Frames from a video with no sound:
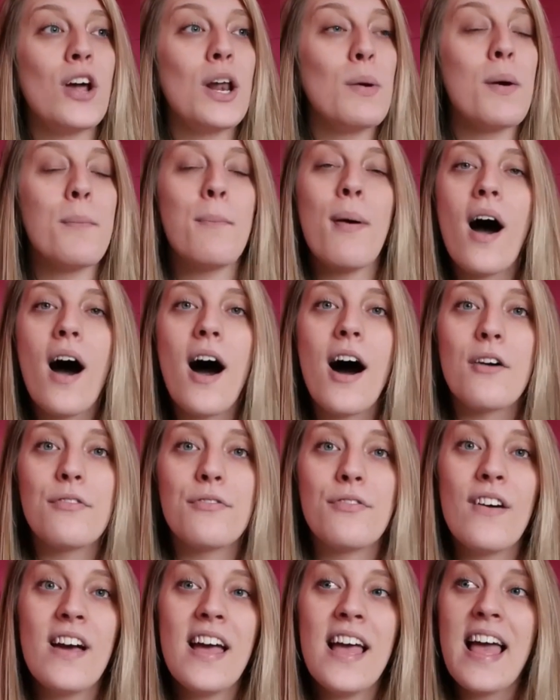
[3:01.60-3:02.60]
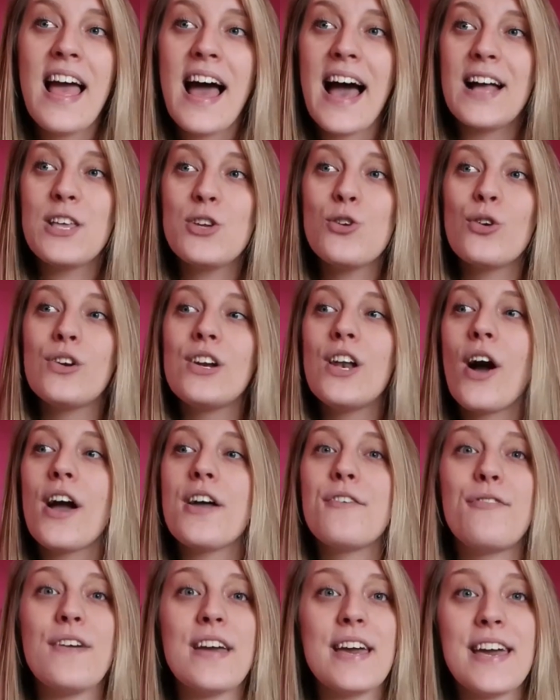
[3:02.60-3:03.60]
a path, and your
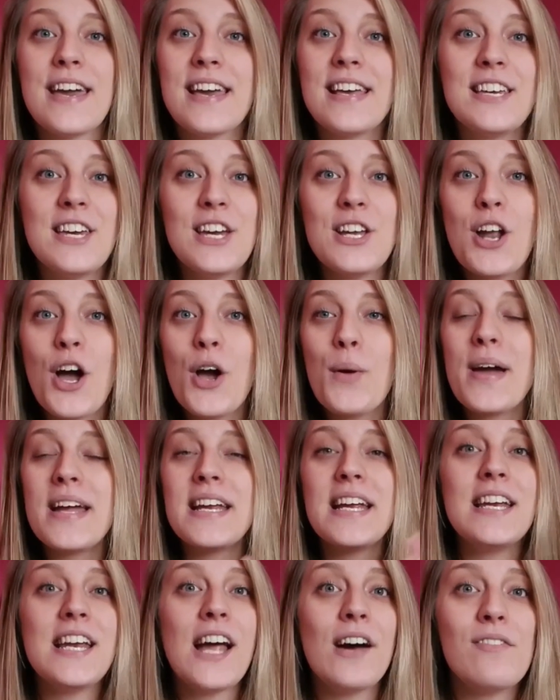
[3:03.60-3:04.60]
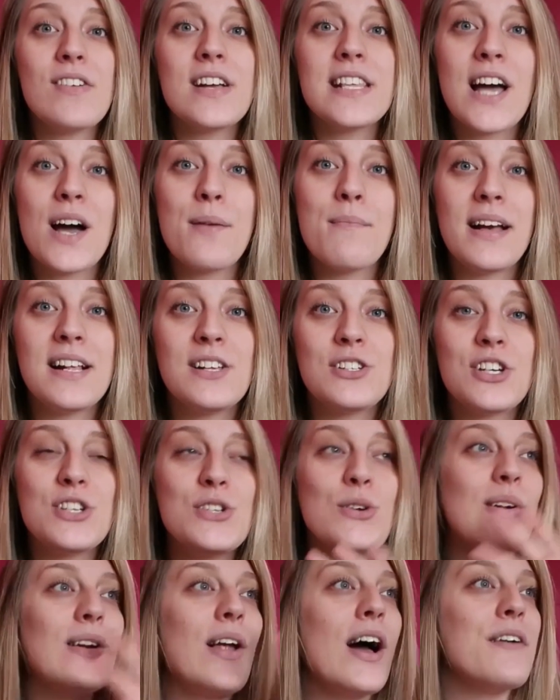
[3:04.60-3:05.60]
life, you know, in another dimension,
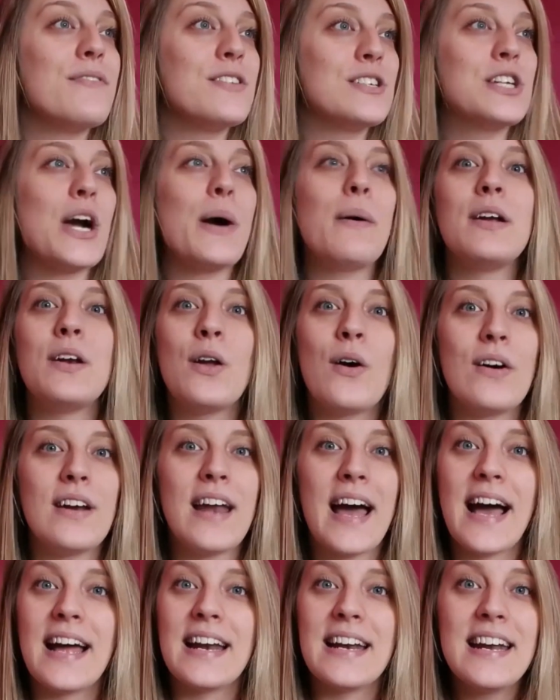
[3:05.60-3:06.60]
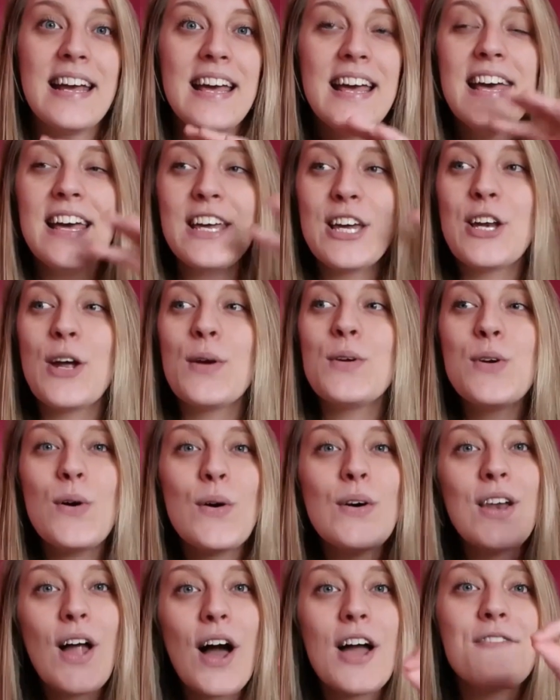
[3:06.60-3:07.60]
your life is going on, and you know,
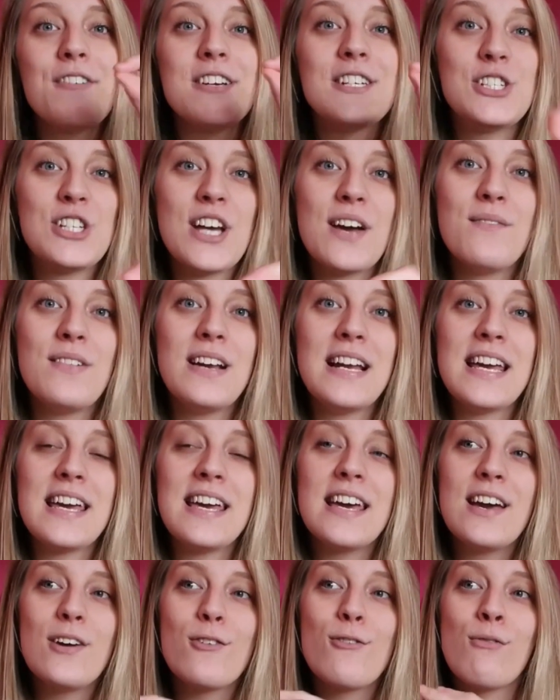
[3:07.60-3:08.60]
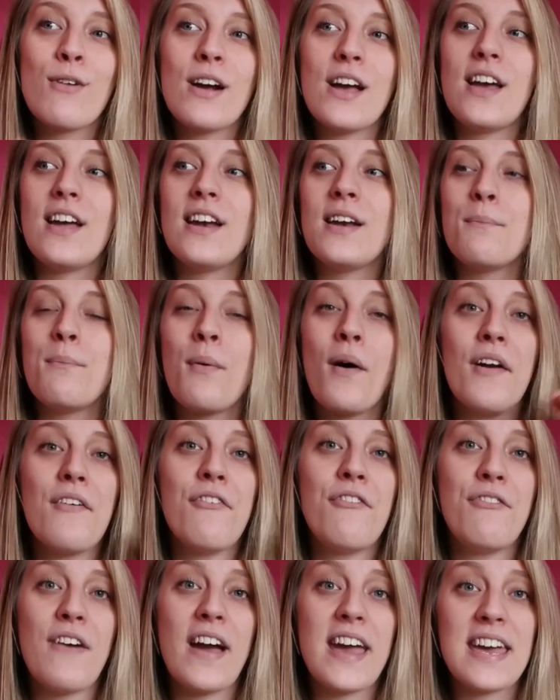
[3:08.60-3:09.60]
your life is generally written by
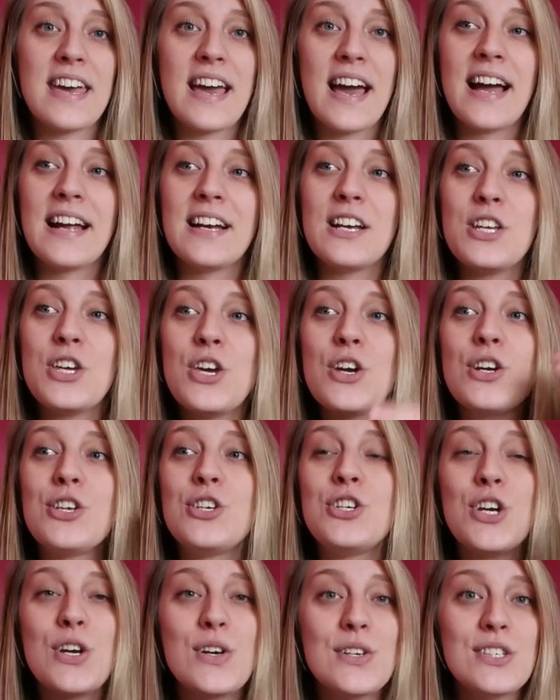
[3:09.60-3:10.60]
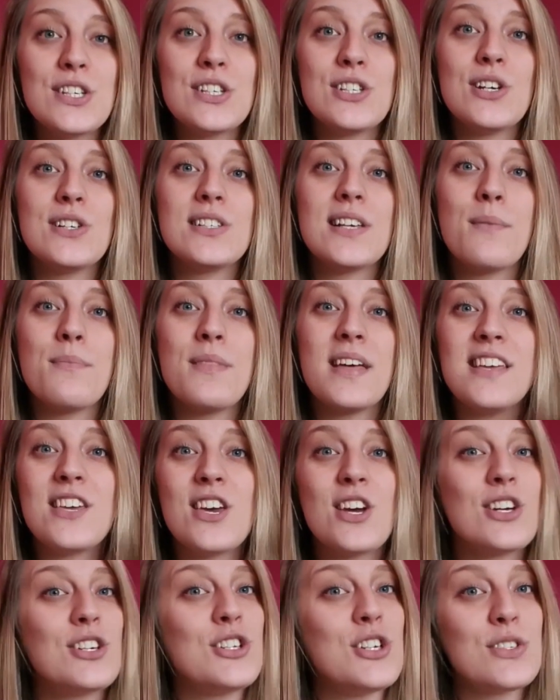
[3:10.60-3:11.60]
fate, and you could choose to do something,
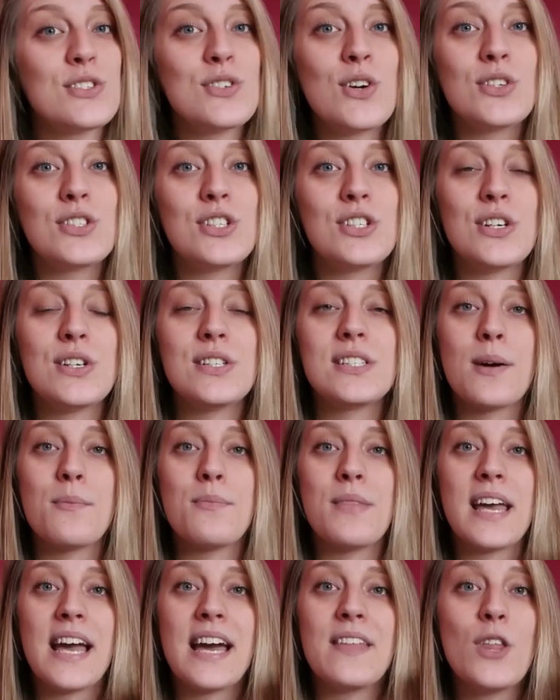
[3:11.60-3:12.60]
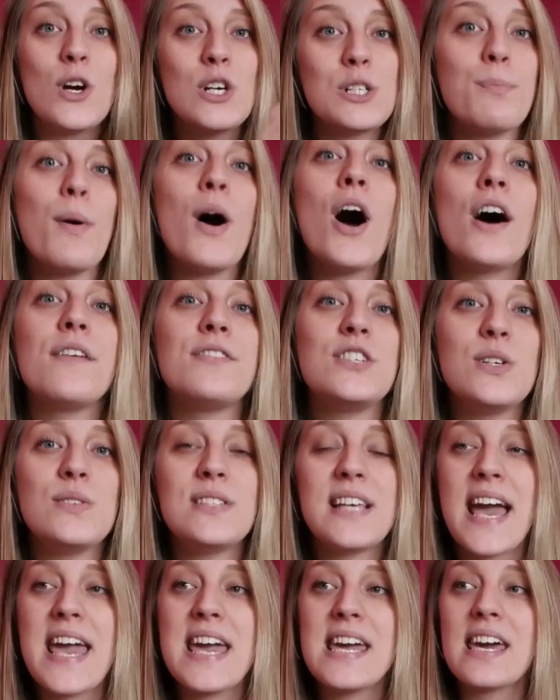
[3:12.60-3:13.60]
you could choose not to do something, and those paths you
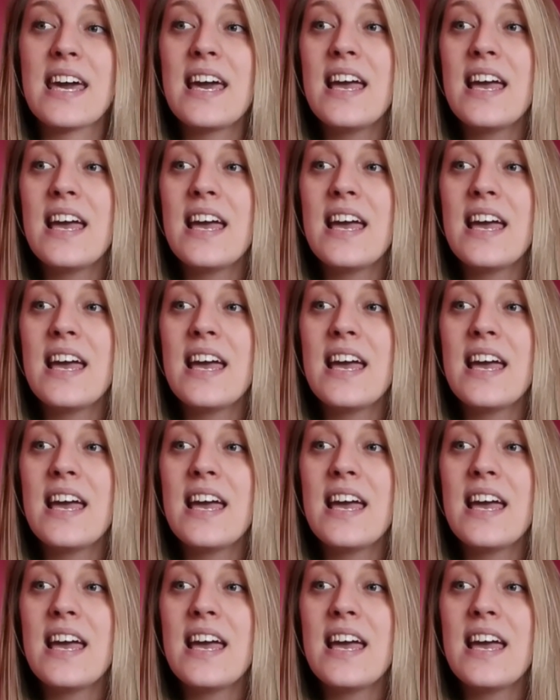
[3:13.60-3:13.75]
take